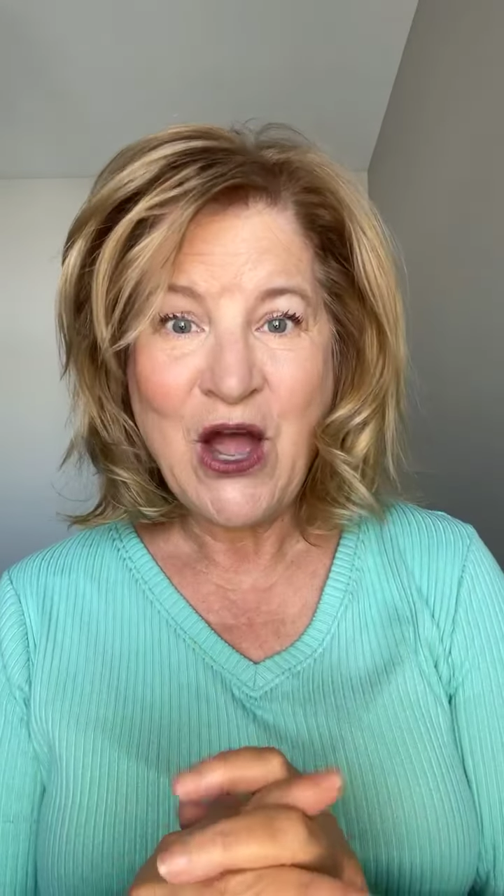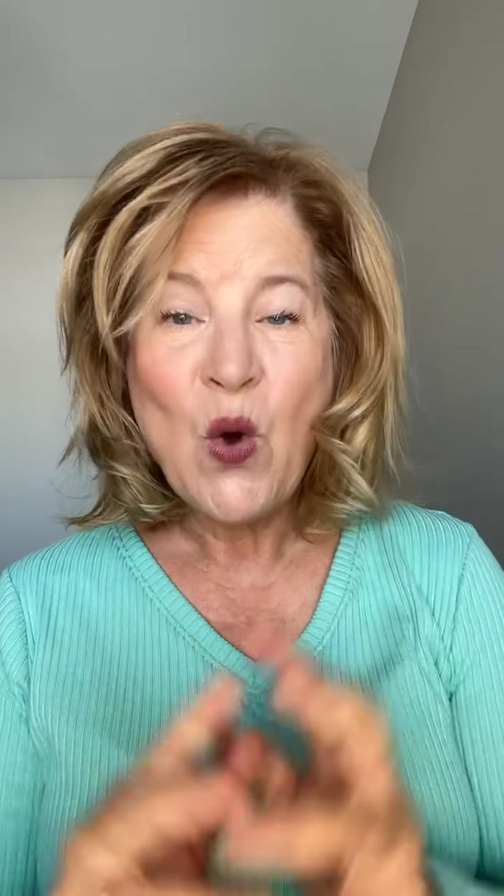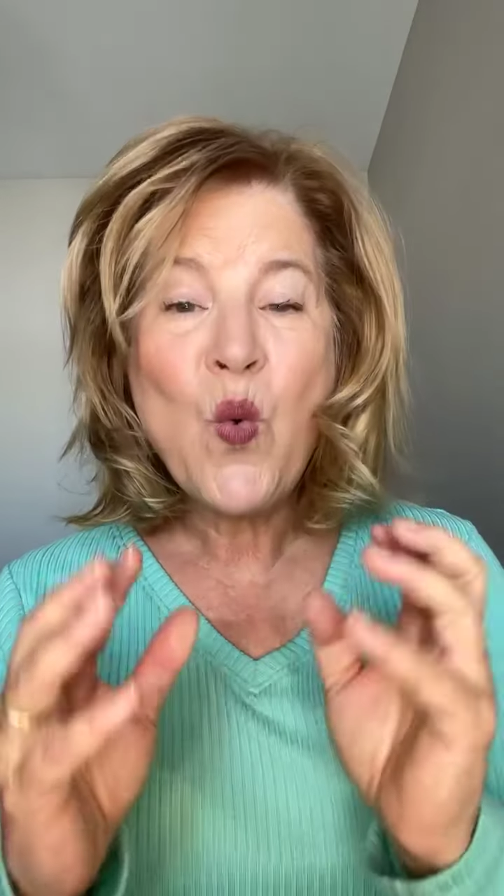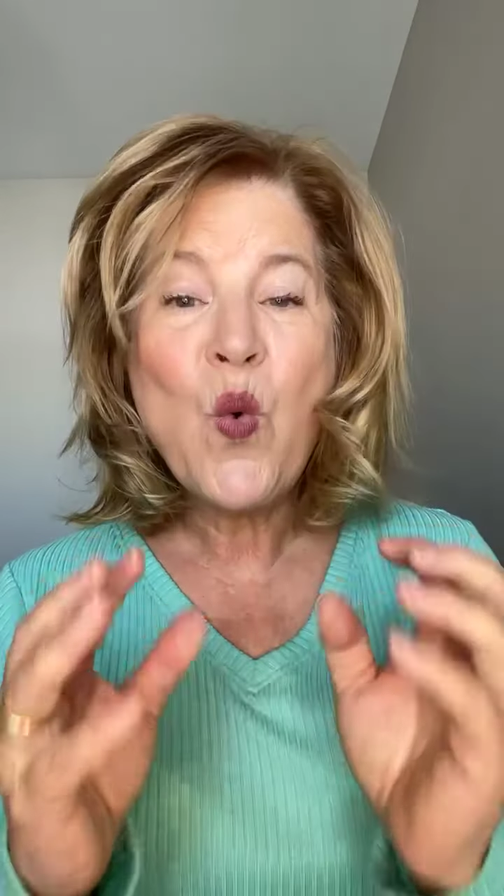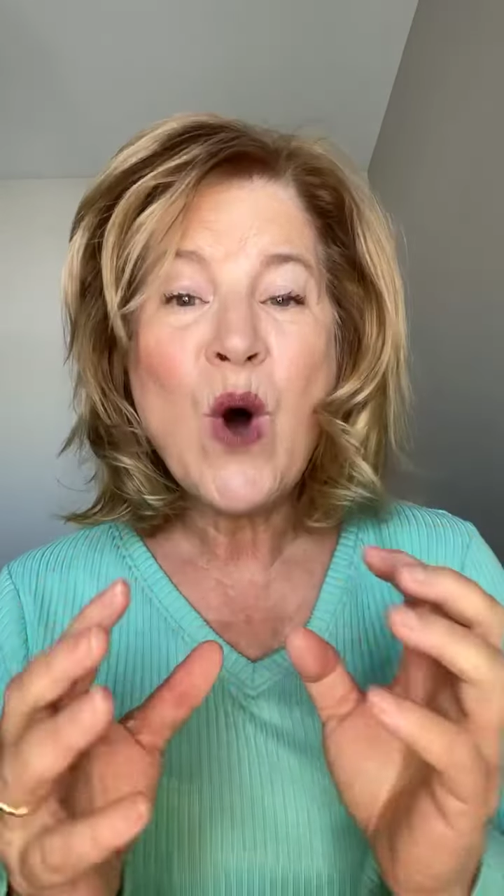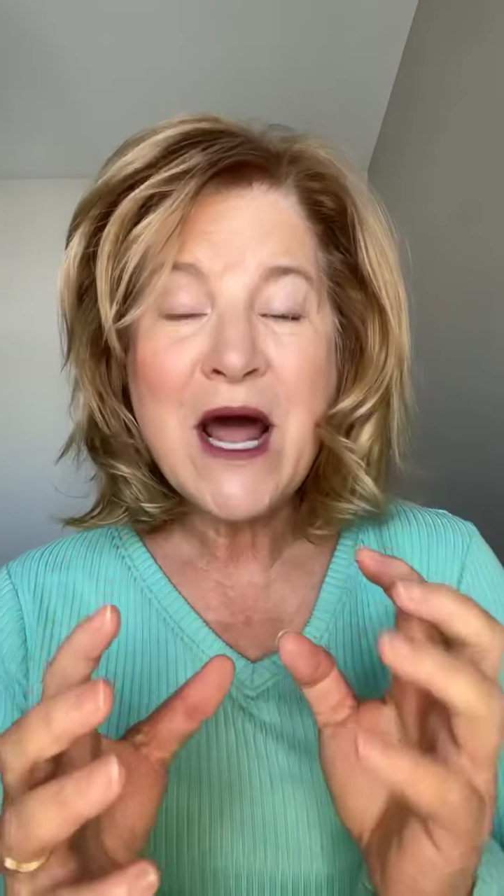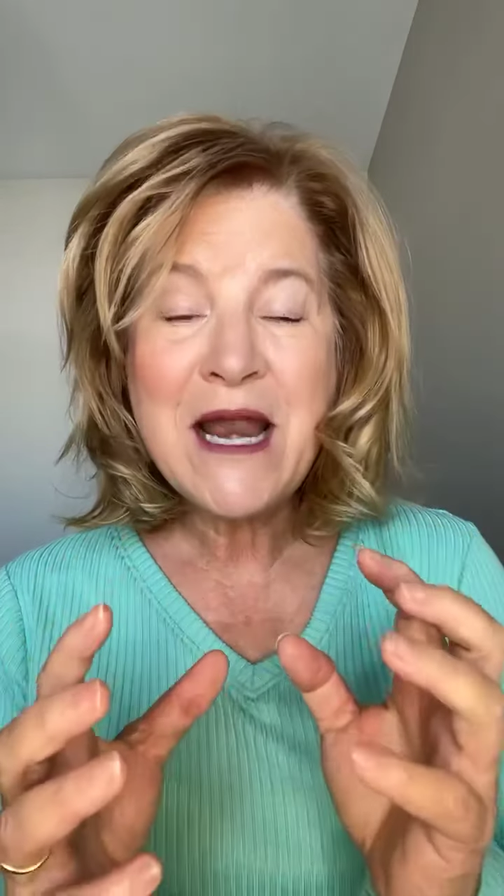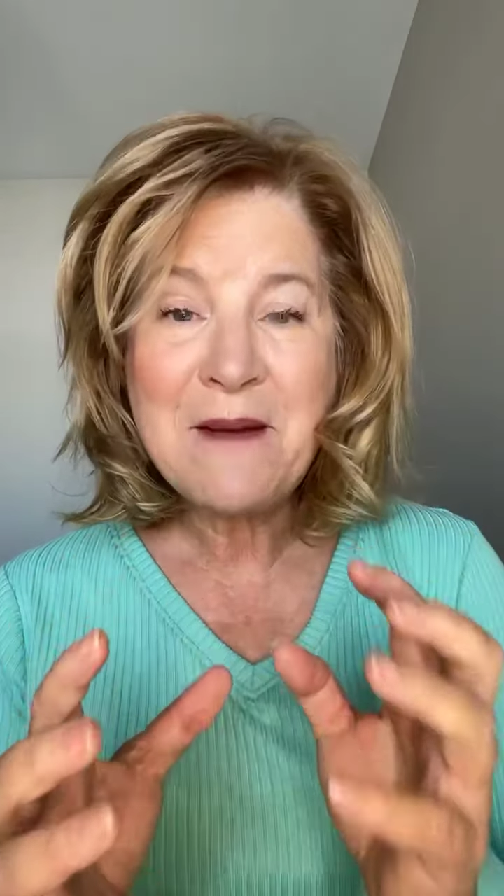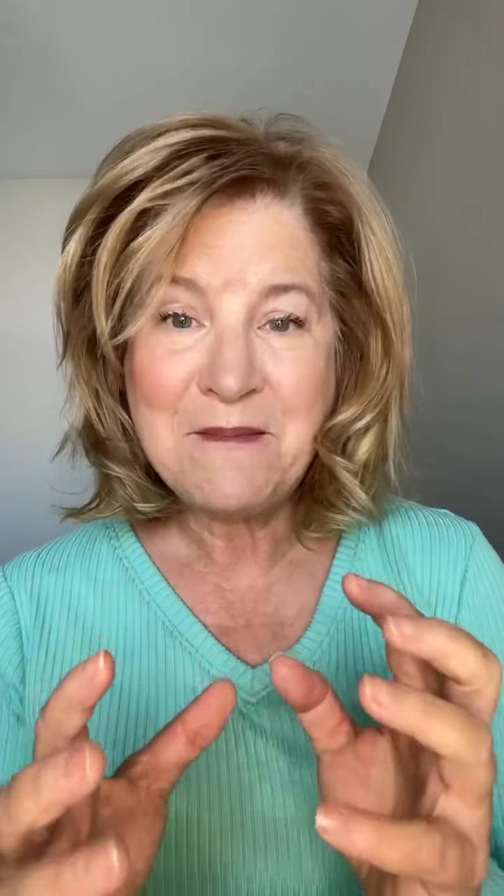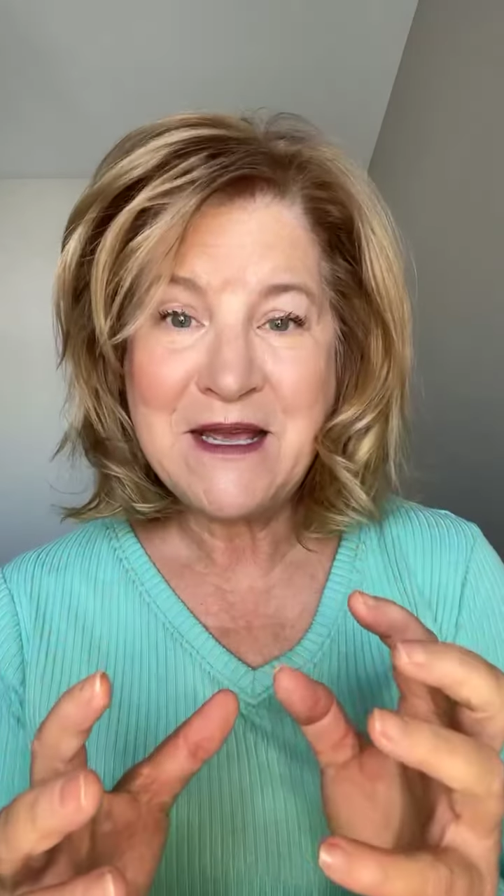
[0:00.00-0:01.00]
What
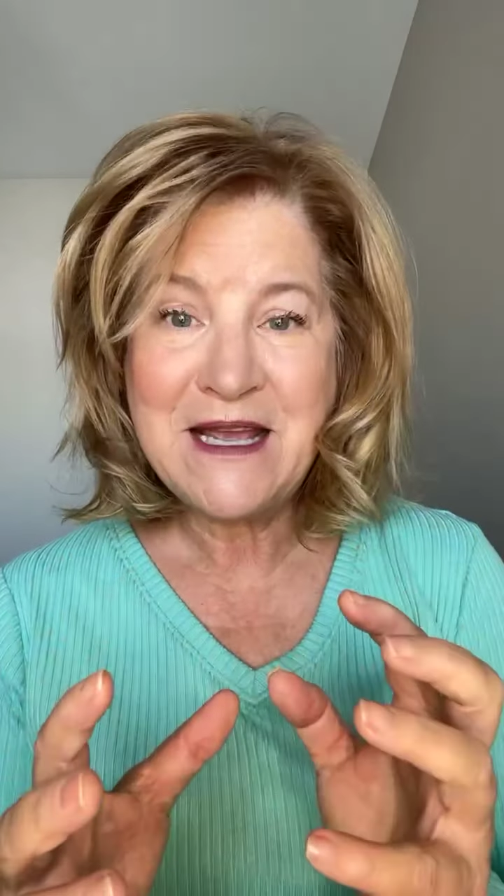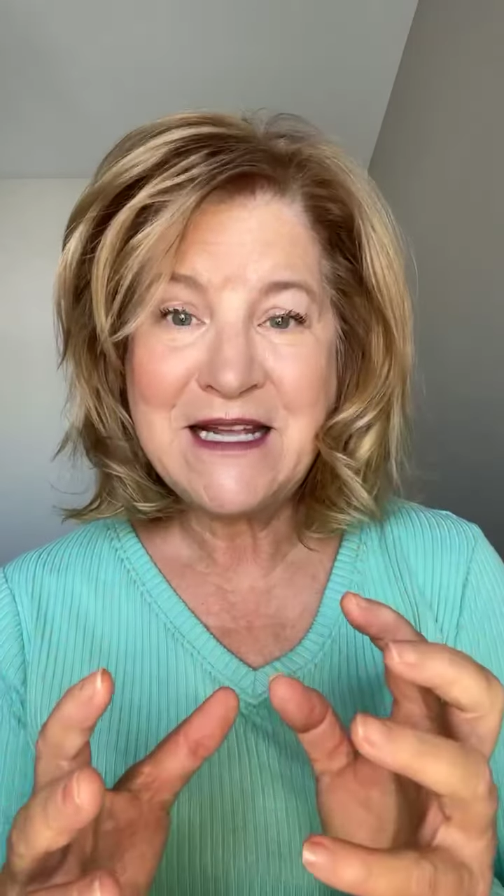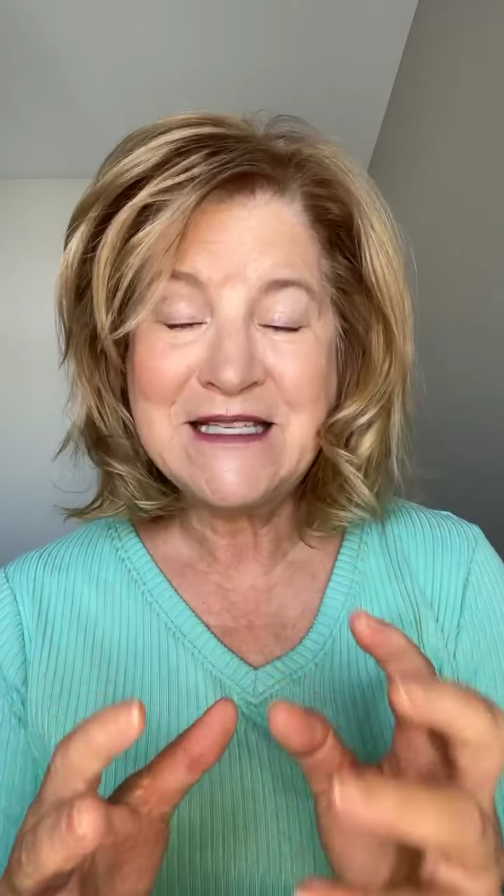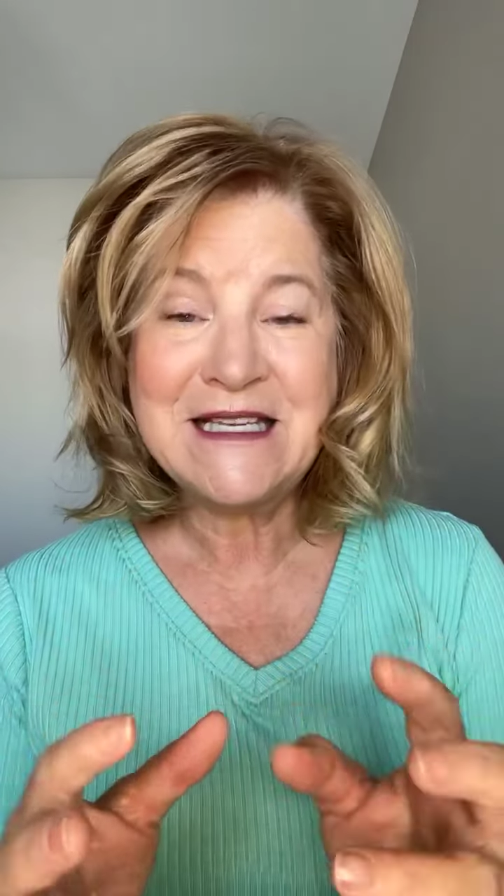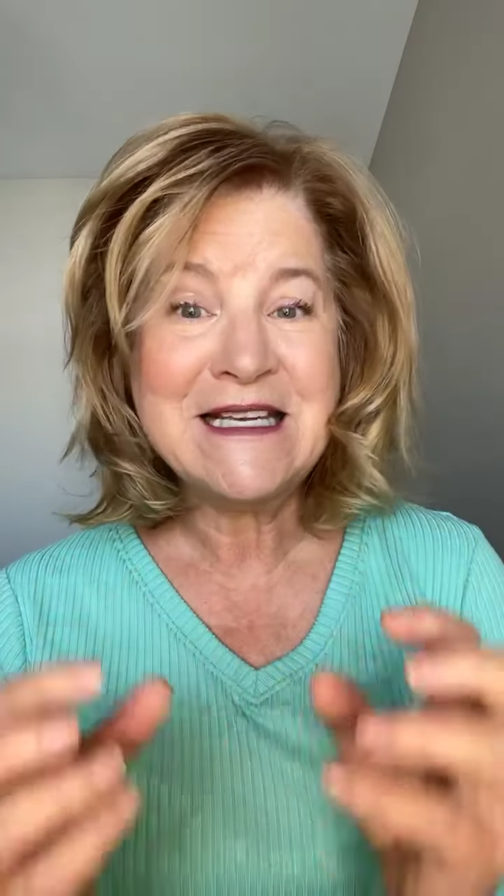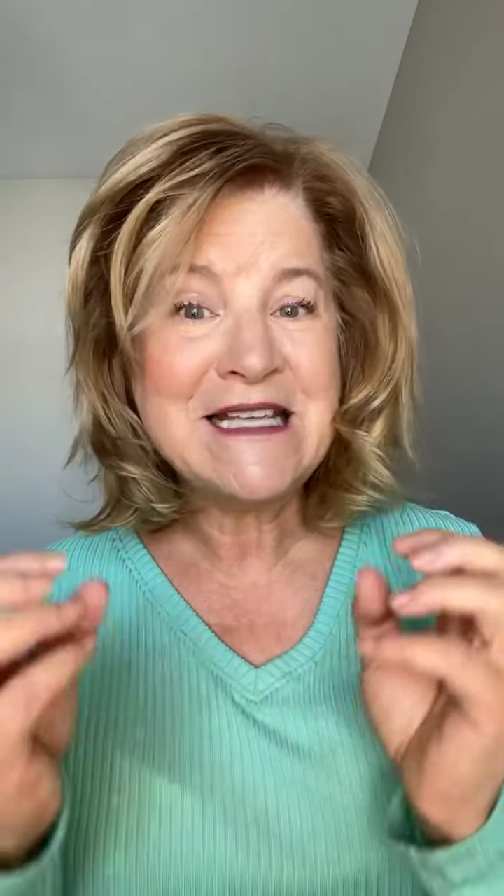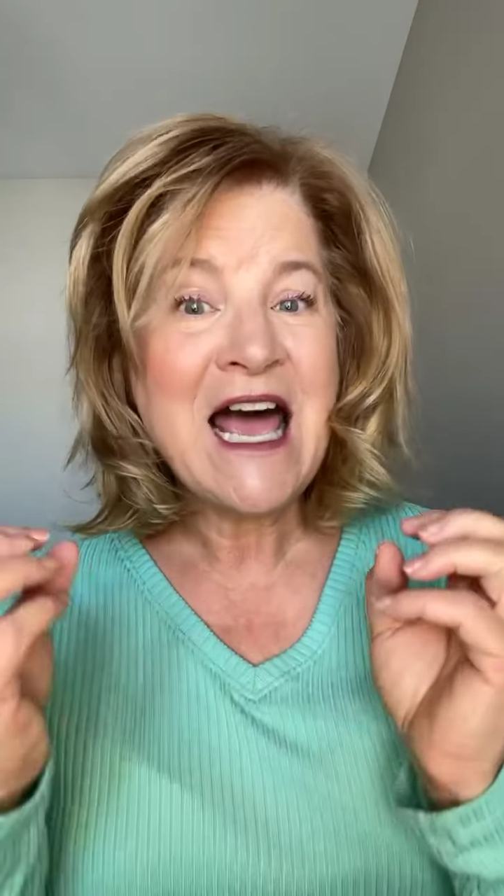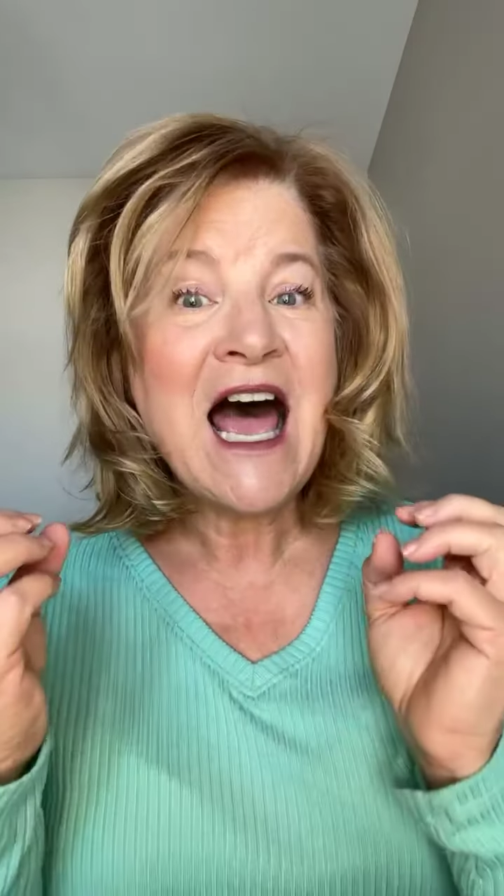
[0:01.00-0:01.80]
it means is